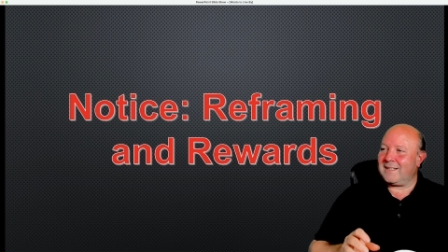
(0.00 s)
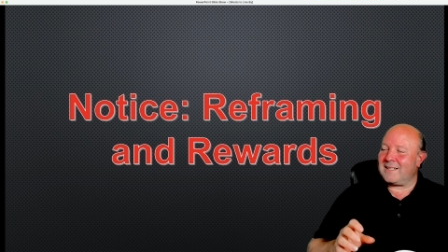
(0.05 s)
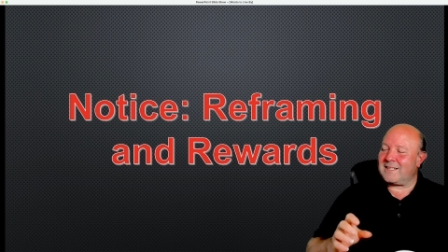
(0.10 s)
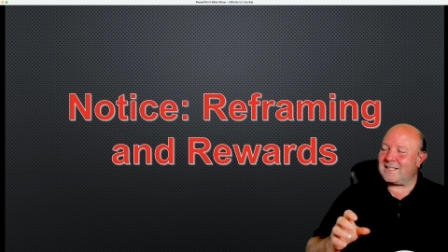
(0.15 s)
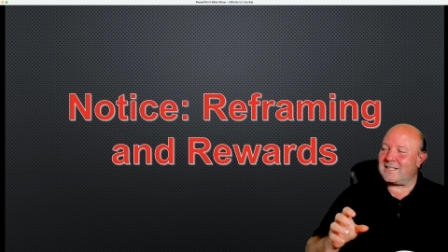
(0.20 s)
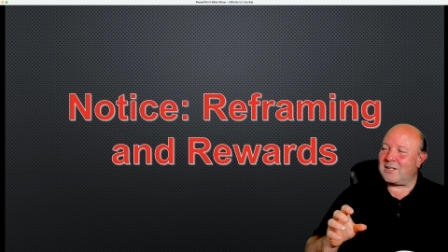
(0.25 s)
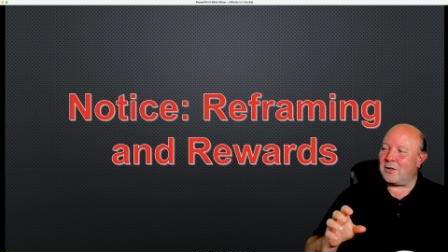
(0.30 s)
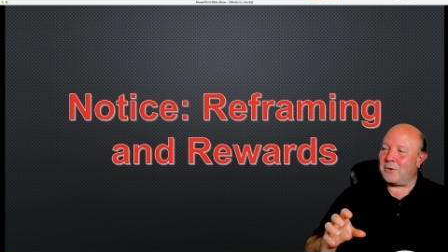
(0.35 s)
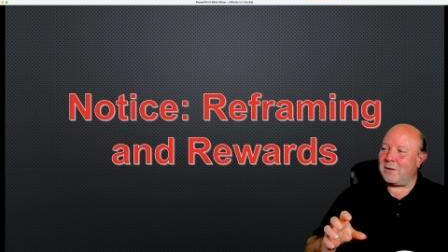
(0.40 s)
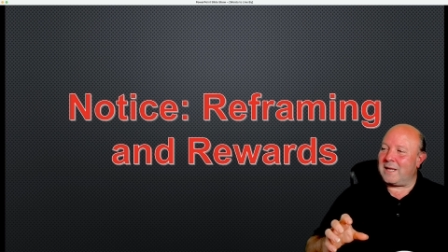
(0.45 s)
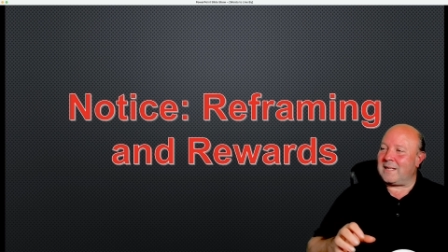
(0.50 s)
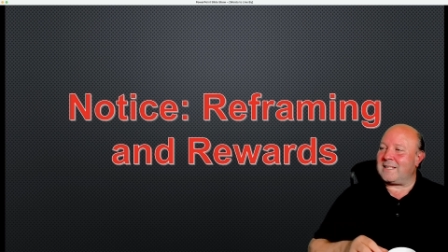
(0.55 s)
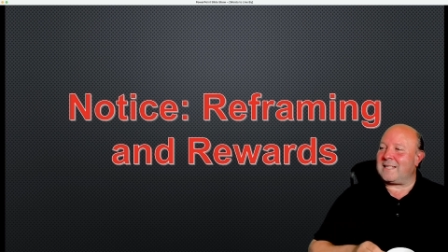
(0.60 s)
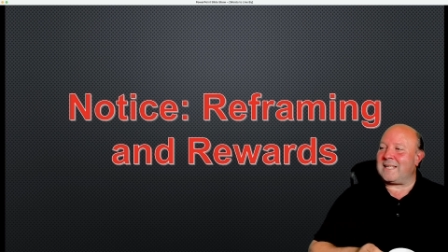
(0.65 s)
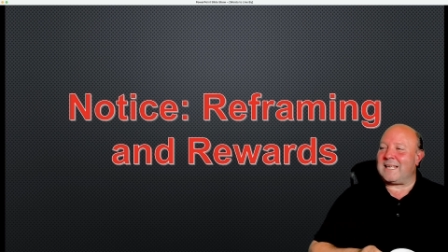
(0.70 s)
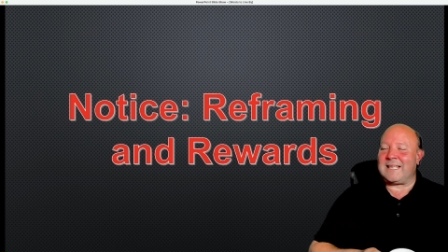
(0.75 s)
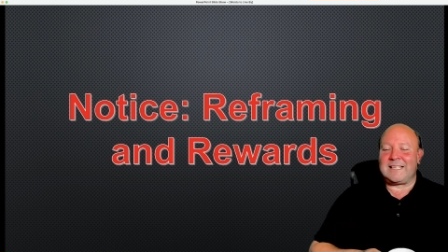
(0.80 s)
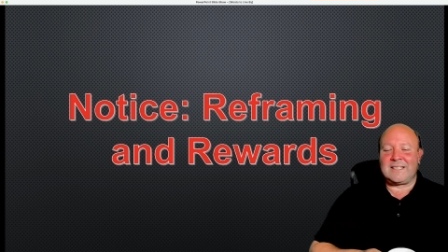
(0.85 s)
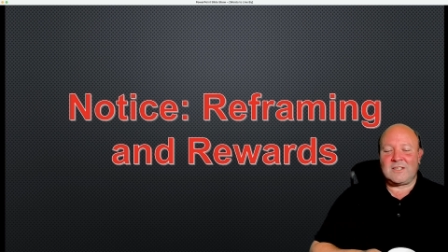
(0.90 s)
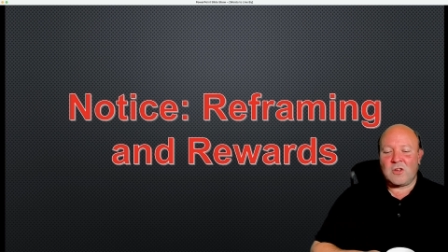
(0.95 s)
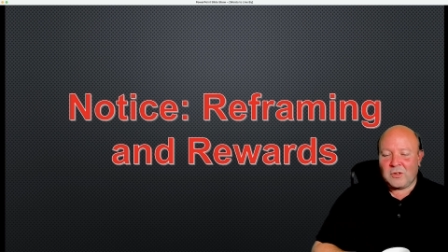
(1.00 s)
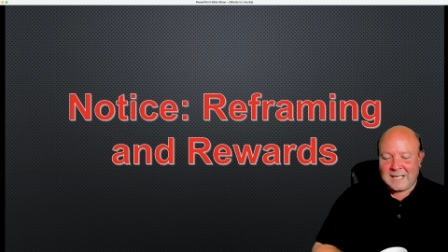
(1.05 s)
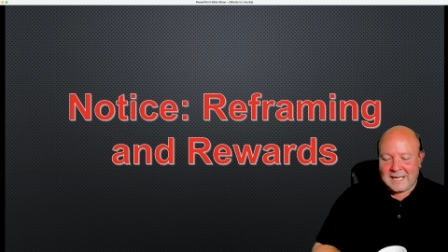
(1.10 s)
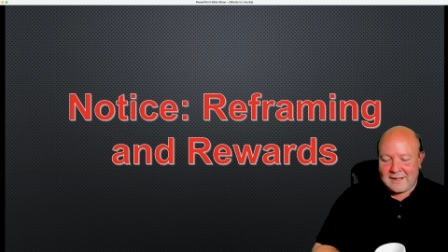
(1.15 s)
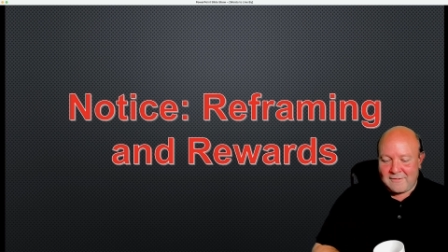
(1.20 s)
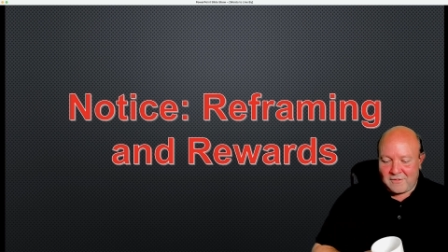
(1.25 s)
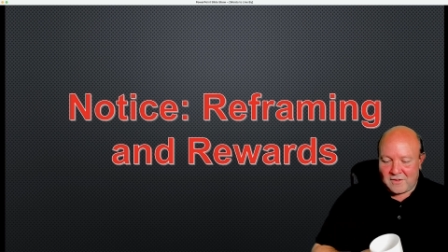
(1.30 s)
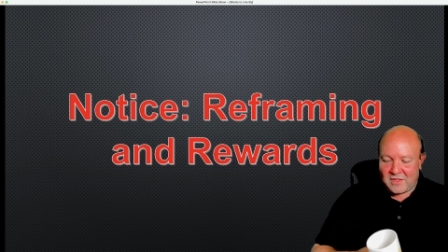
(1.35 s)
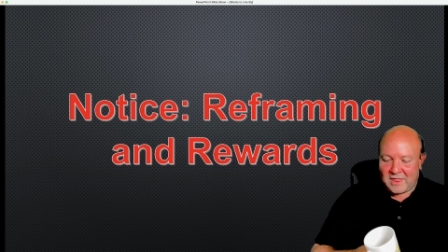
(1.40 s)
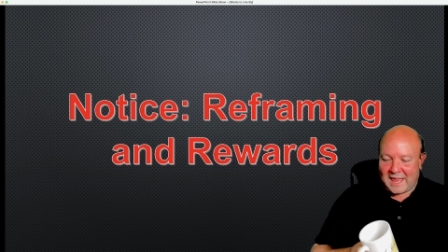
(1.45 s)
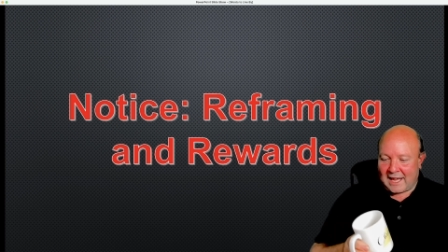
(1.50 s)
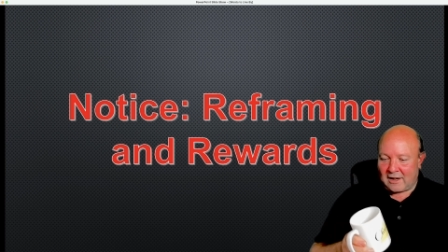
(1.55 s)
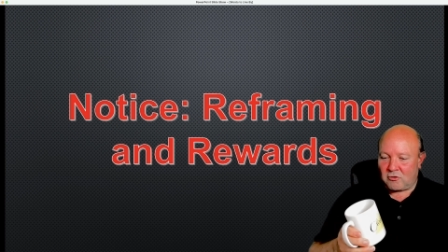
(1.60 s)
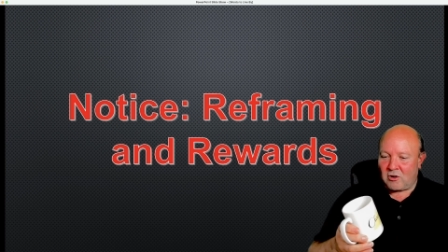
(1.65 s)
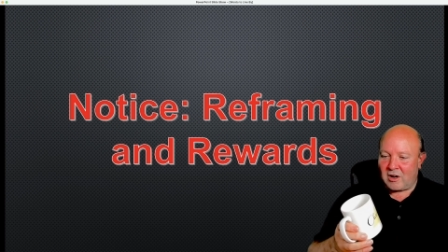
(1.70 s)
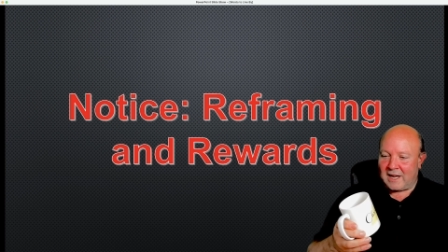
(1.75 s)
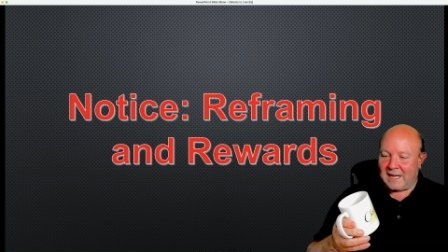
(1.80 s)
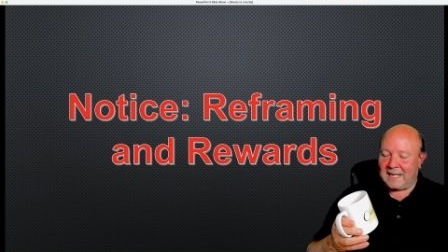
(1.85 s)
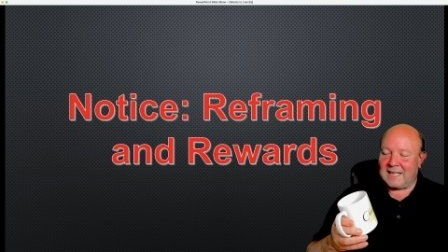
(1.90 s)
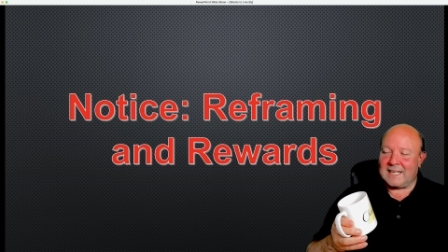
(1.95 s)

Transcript: So it's not even that great.